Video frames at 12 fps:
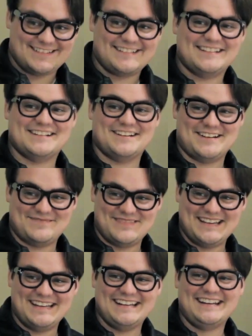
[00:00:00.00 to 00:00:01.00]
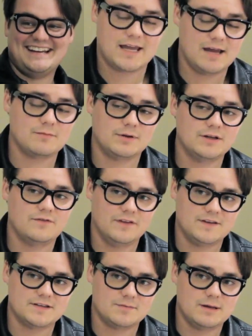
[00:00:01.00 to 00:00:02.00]
You know what I mean? I can't believe
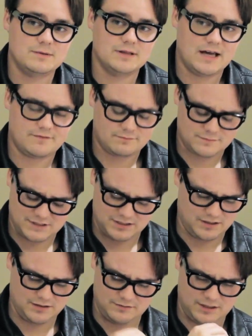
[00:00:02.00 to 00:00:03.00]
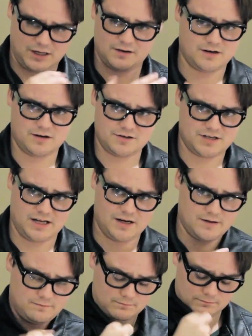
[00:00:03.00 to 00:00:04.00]
that this made me laugh because I didn't think I would understand it.